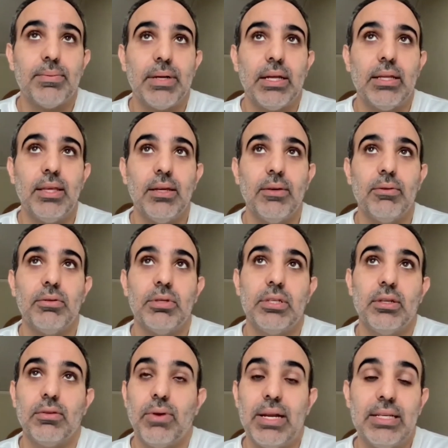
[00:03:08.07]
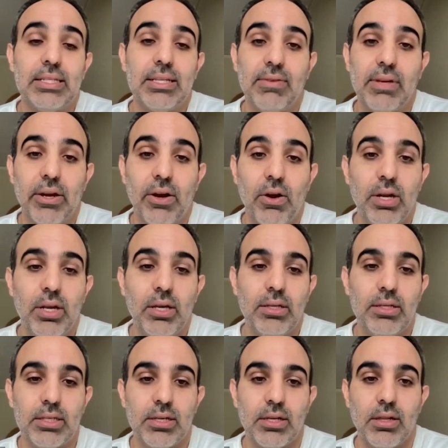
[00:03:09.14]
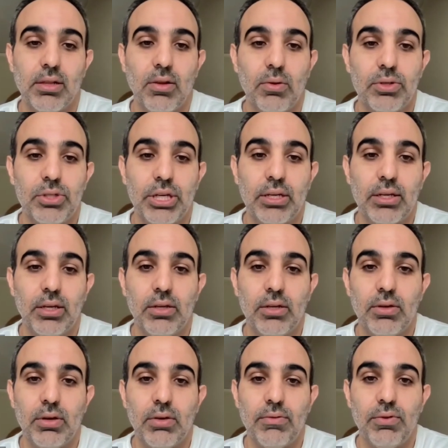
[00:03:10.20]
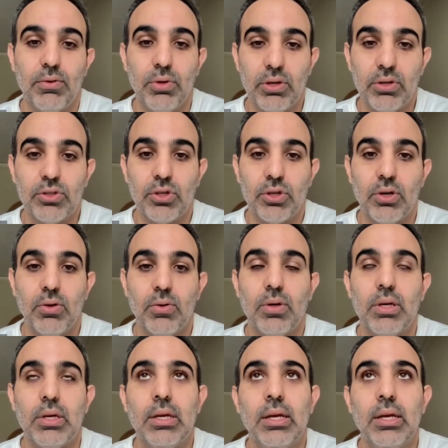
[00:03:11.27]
but I think we were still relatively early, still launching, a few years ago.